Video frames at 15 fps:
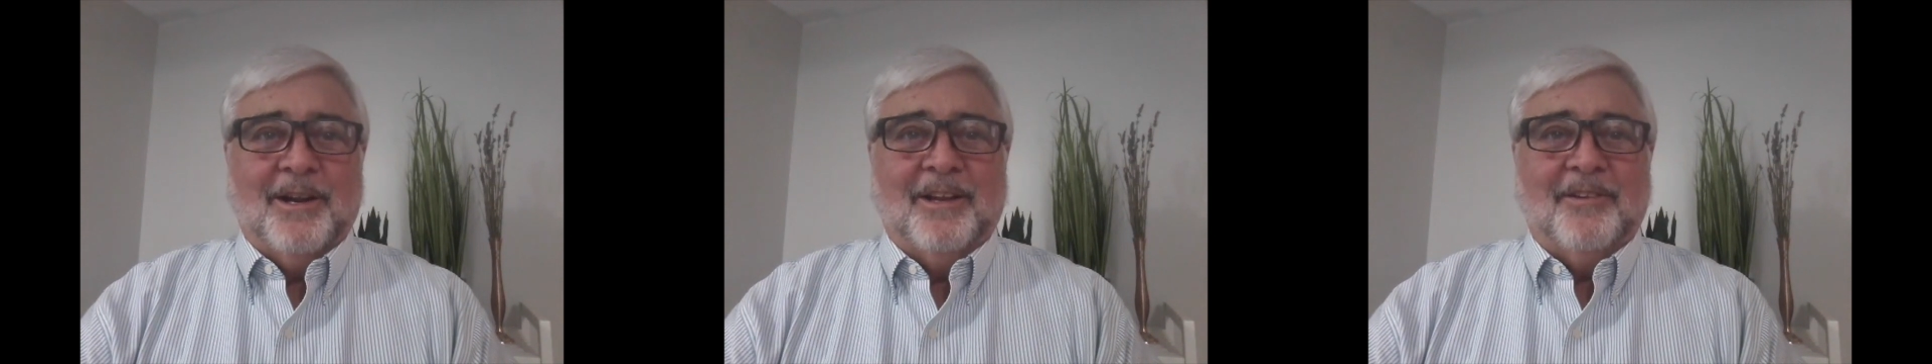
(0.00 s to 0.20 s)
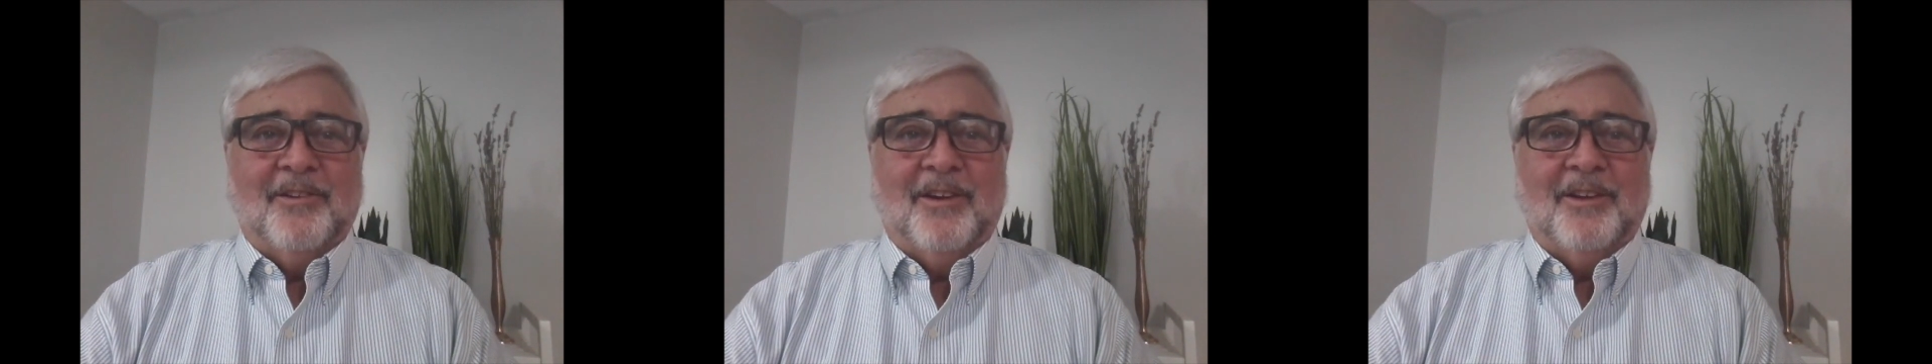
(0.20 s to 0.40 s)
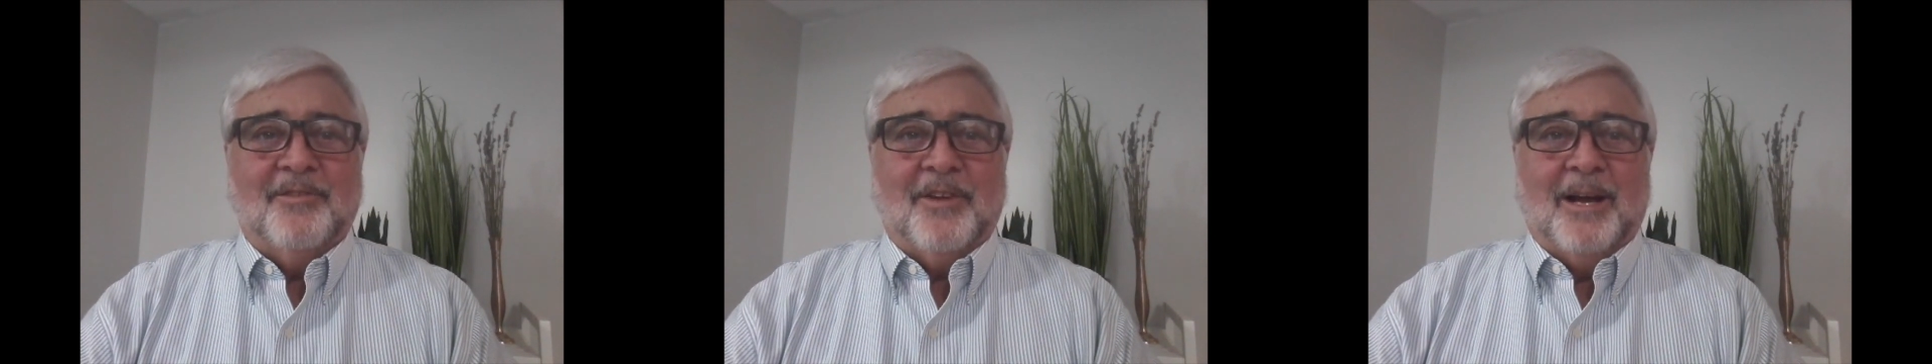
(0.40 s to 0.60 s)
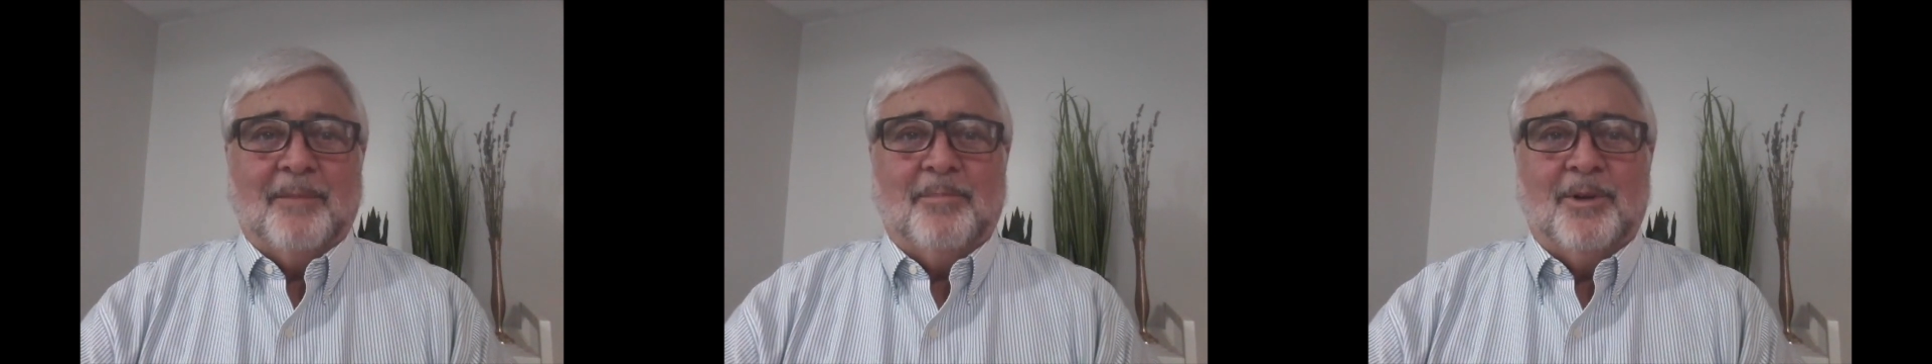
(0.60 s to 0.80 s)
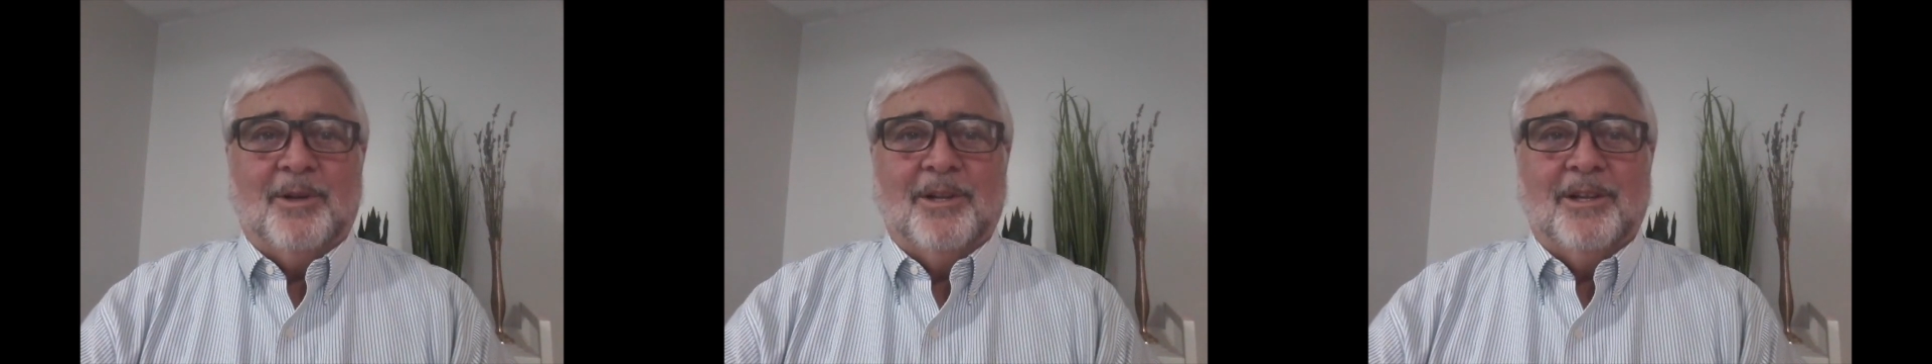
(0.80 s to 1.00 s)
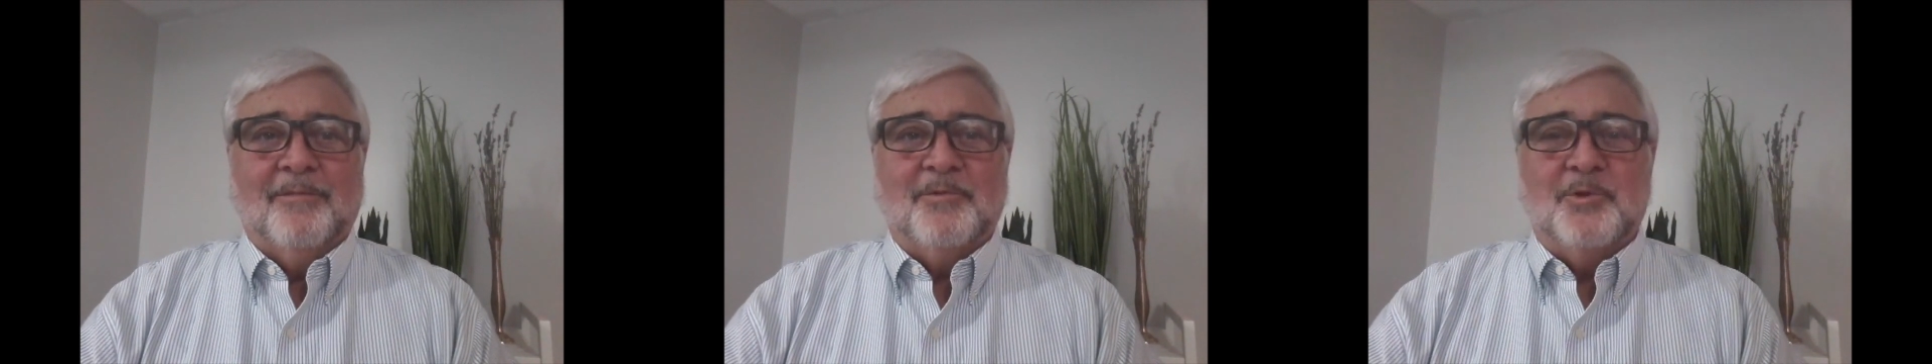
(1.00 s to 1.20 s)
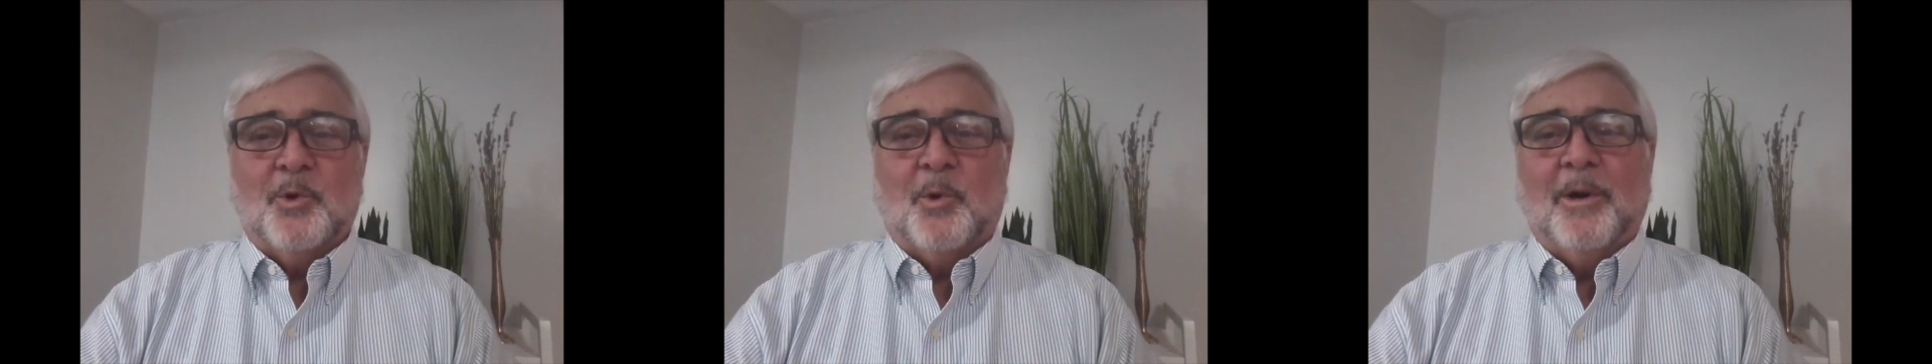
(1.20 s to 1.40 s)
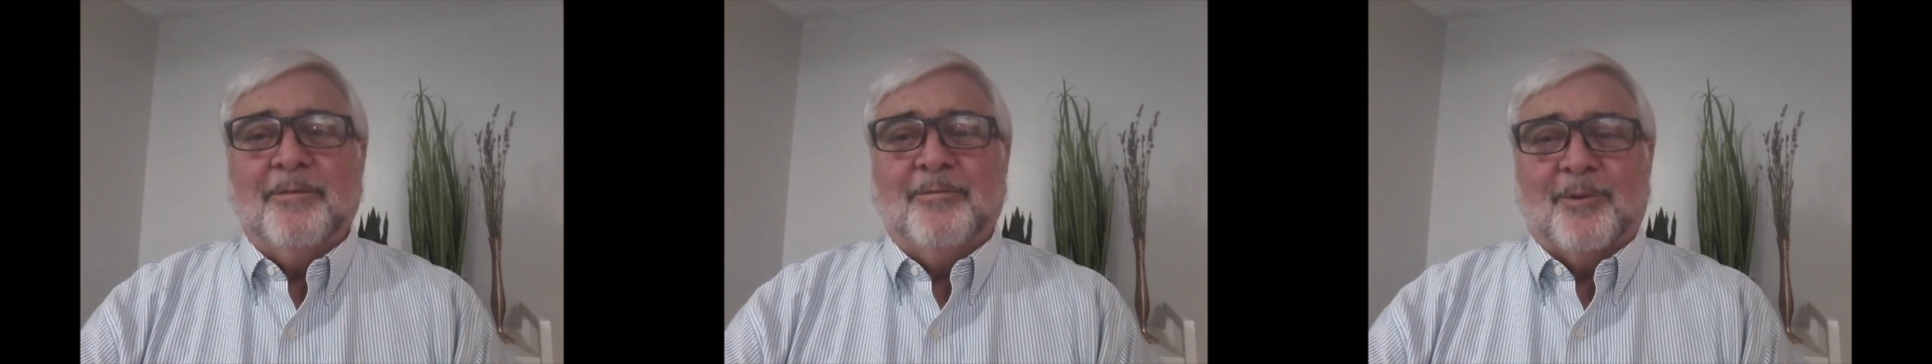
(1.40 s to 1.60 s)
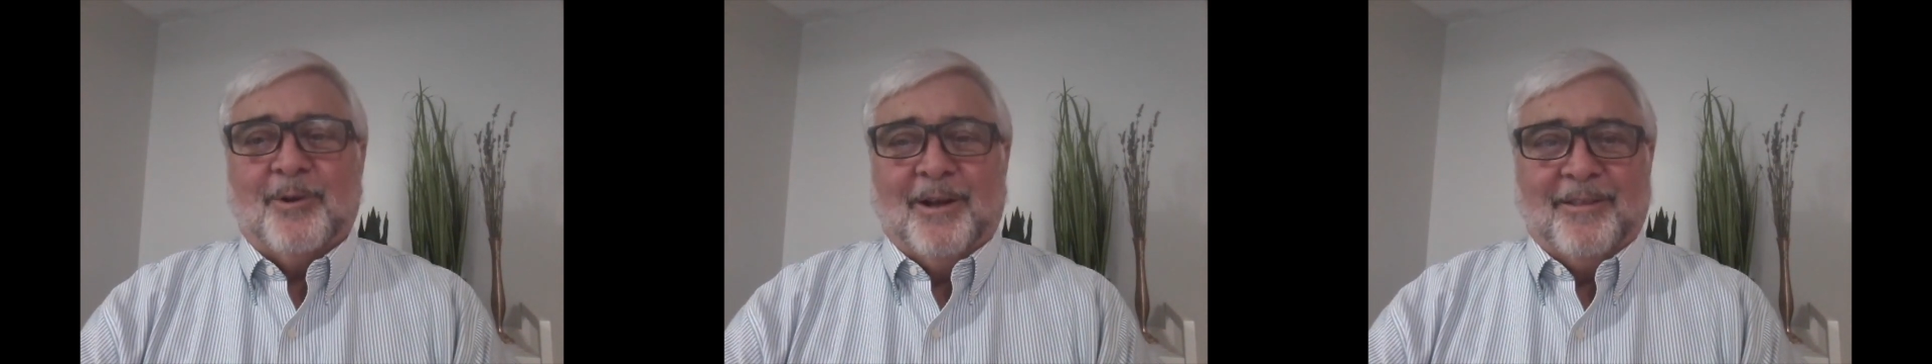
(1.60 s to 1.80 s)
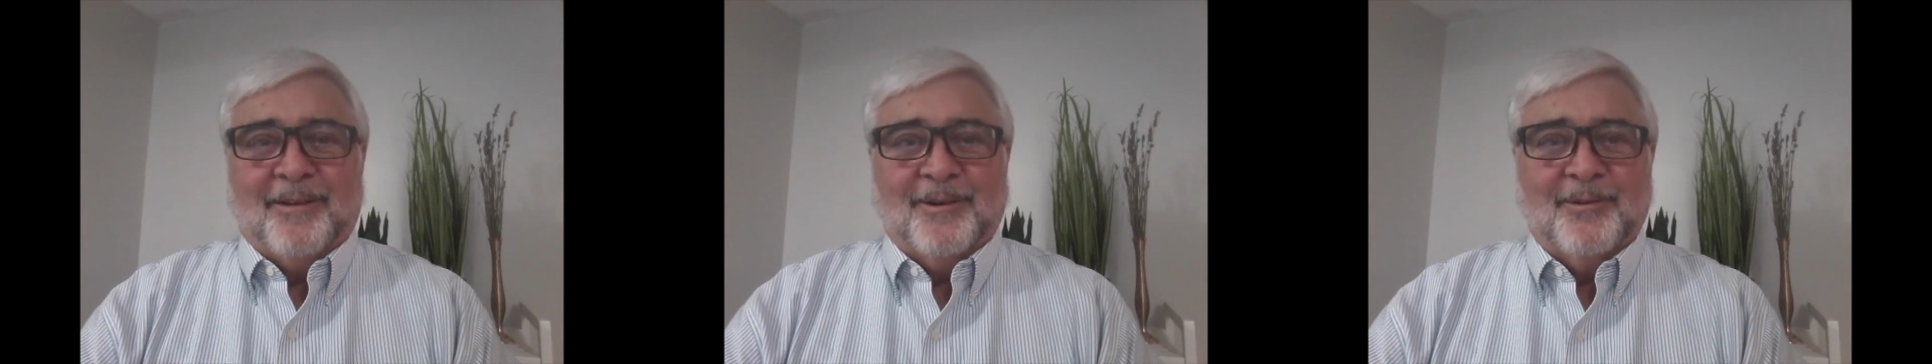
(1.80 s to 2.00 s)
and as an example of joy for
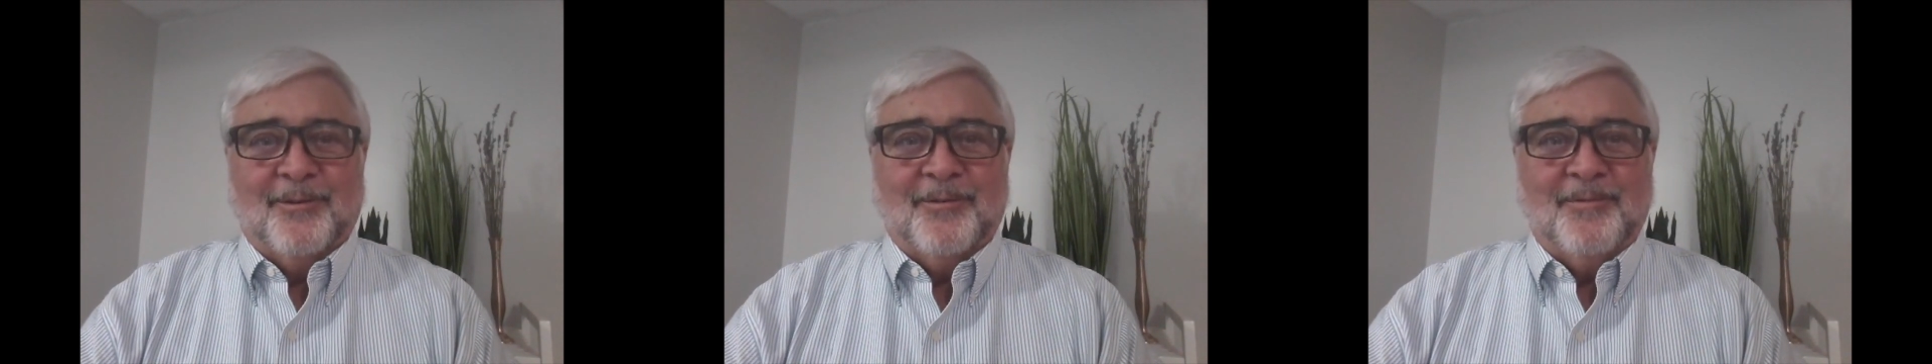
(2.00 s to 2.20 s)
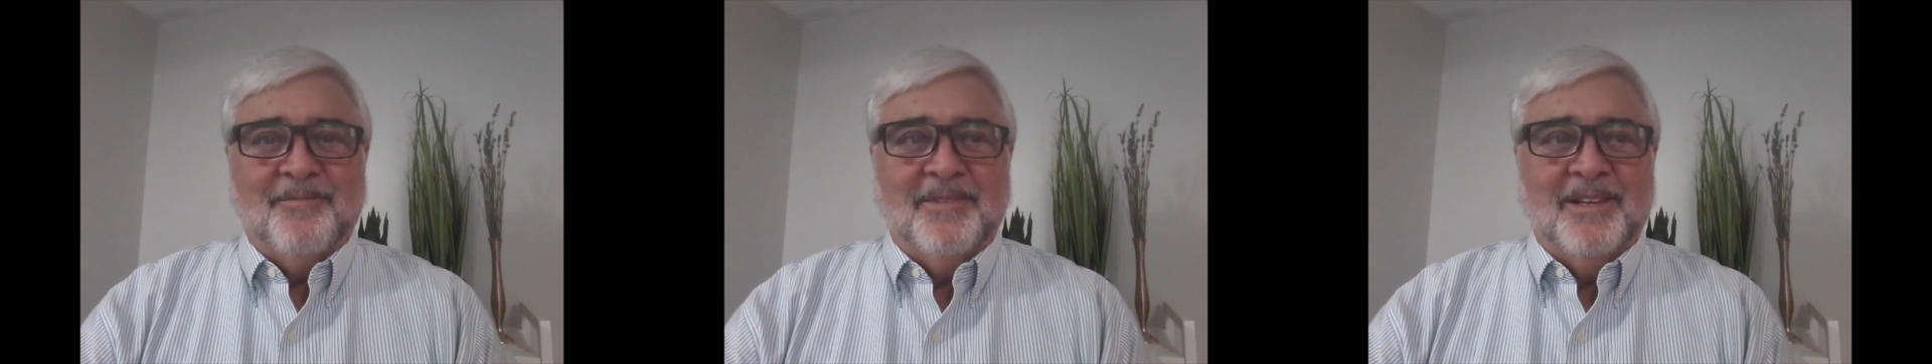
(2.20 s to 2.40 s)
others.